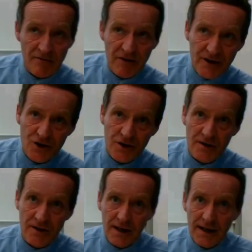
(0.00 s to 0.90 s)
an
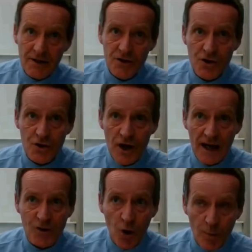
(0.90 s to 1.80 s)
aversion
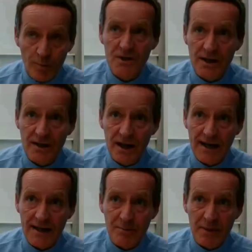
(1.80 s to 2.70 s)
to adopt
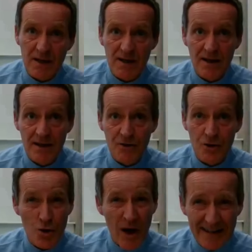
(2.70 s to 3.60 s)
and be
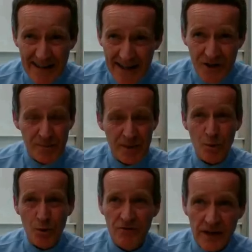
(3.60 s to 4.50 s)
new ideas,
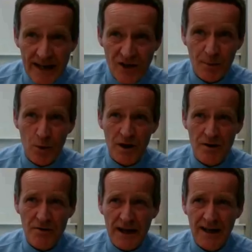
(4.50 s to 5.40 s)
be more
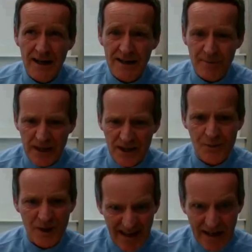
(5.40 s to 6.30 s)
flexible in our thinking, that
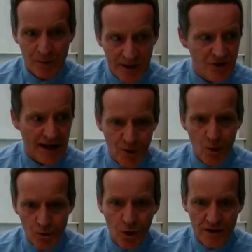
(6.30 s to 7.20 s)
because we're desperately
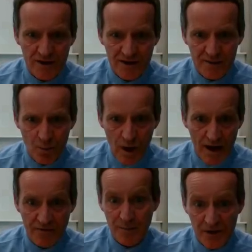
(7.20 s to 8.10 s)
trying to hold on to
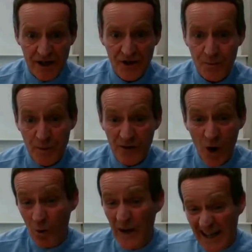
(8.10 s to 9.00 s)
whatever position
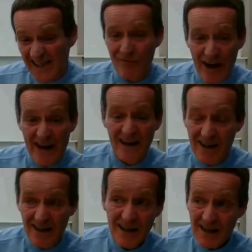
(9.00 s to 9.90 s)
we've got, whereas the
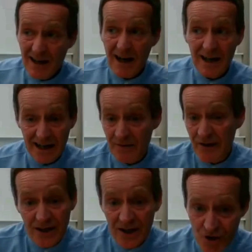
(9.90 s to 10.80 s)
right are
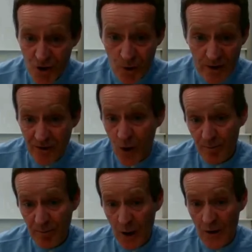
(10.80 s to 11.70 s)
kind of in control,
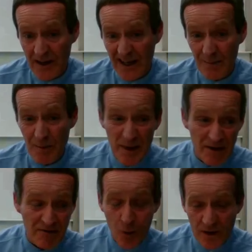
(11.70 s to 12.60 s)
they've got power, they can
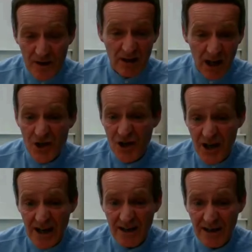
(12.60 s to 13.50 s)
maybe afford the
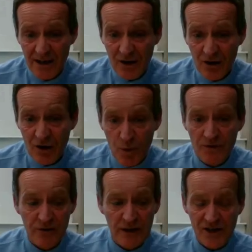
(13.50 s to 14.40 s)
luxury
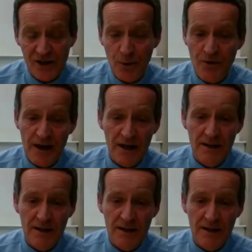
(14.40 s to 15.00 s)
of more flexible